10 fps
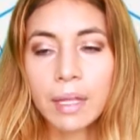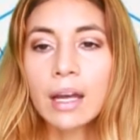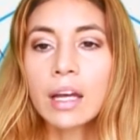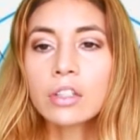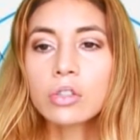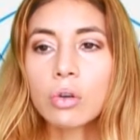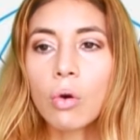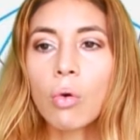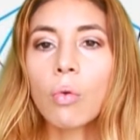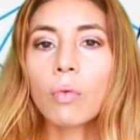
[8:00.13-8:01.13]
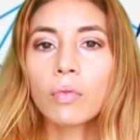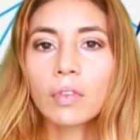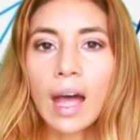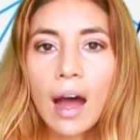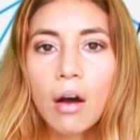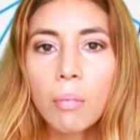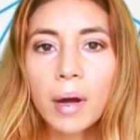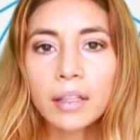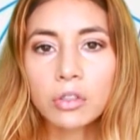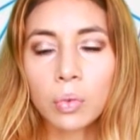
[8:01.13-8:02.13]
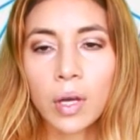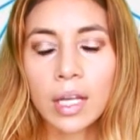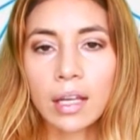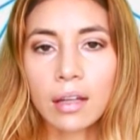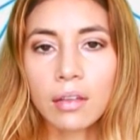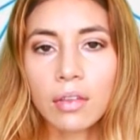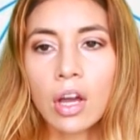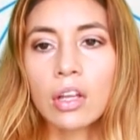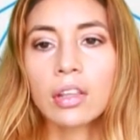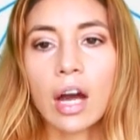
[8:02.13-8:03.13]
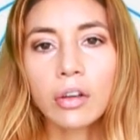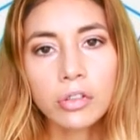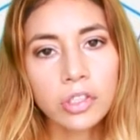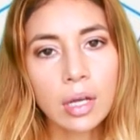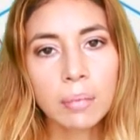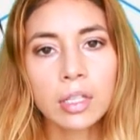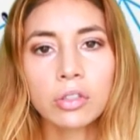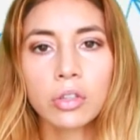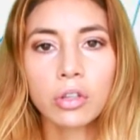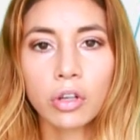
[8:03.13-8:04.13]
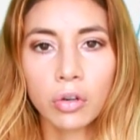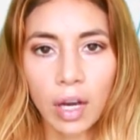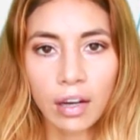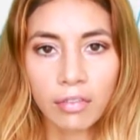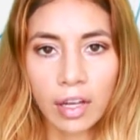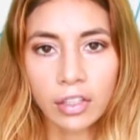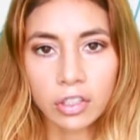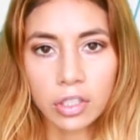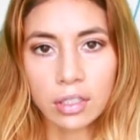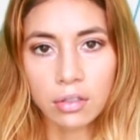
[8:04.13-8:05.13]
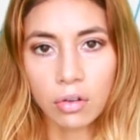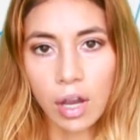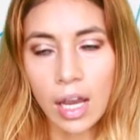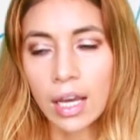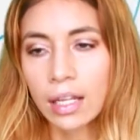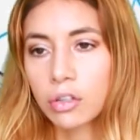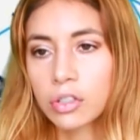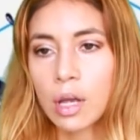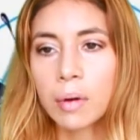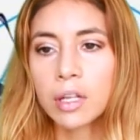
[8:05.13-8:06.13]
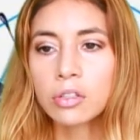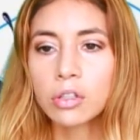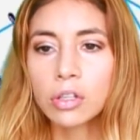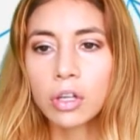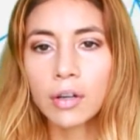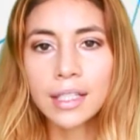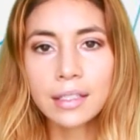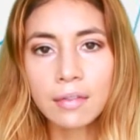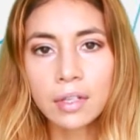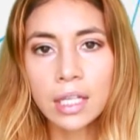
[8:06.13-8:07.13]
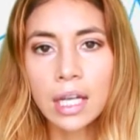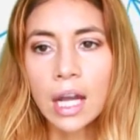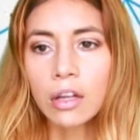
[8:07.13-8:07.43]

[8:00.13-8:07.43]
So now by the 20th, now you're stepping into your creative energies, okay? You're stepping into your creativity.